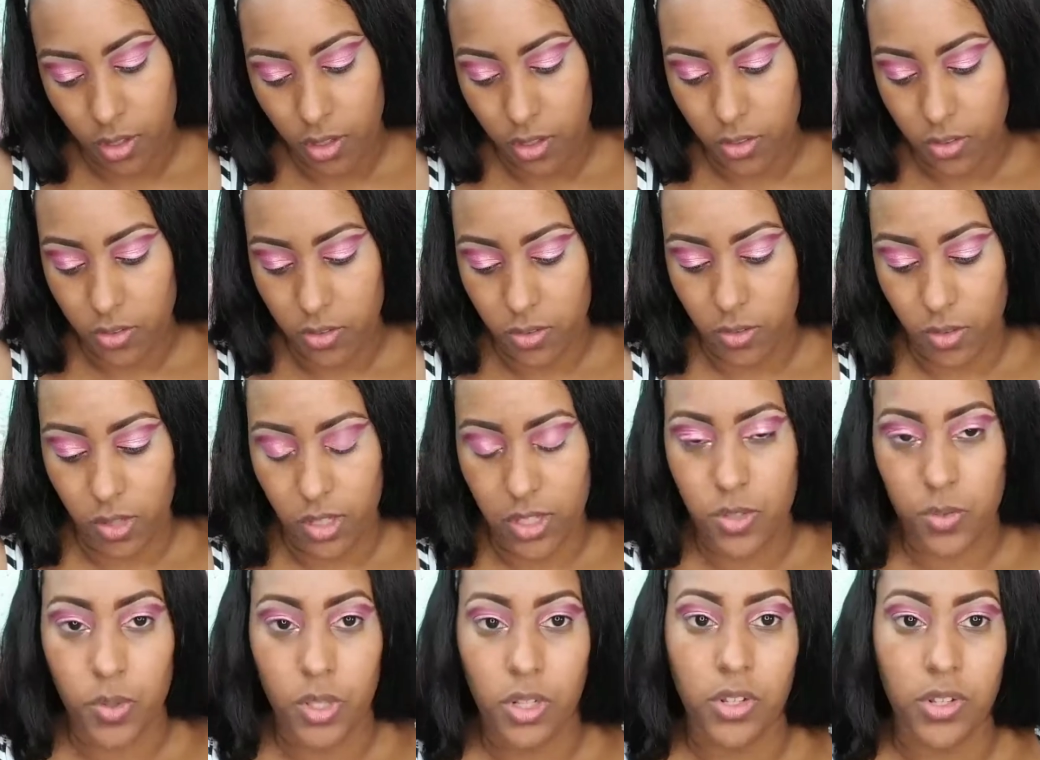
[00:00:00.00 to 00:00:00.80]
So
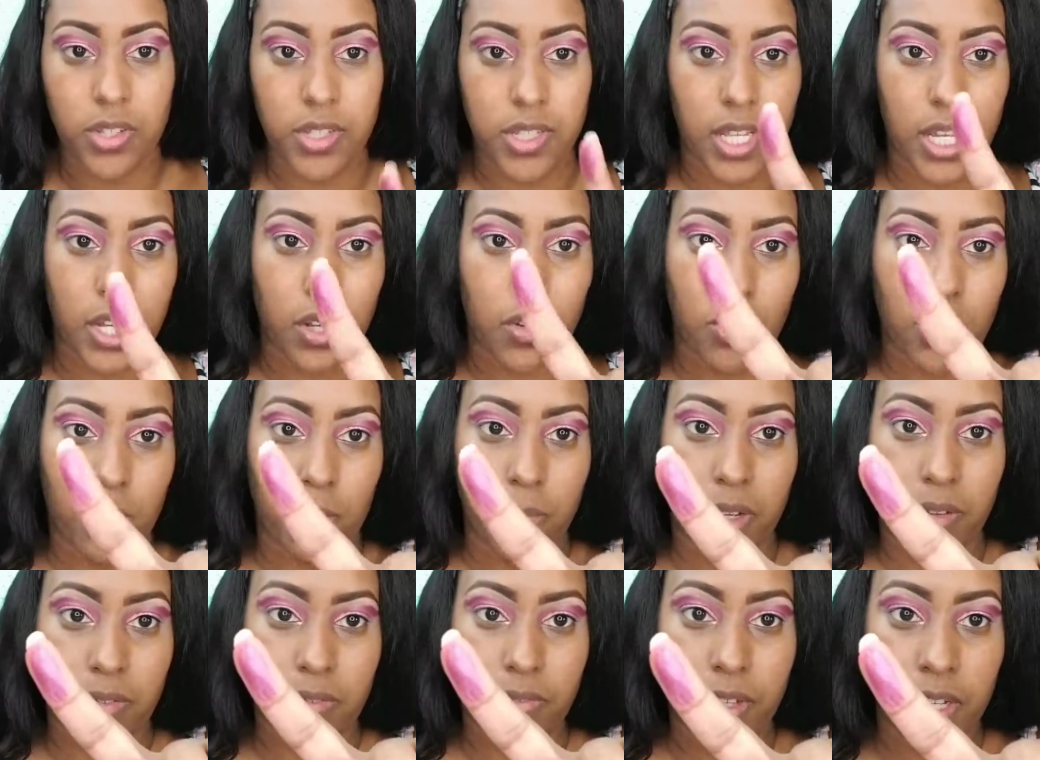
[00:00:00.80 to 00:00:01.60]
that's what it looks like on
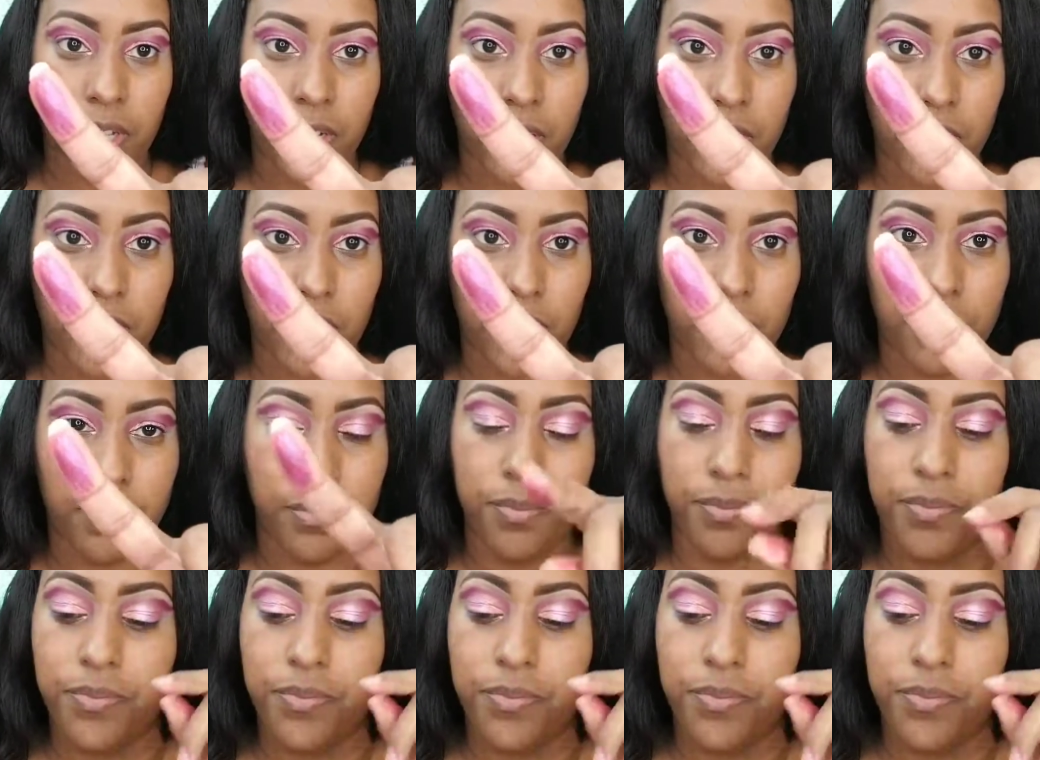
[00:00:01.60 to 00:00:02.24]
my finger.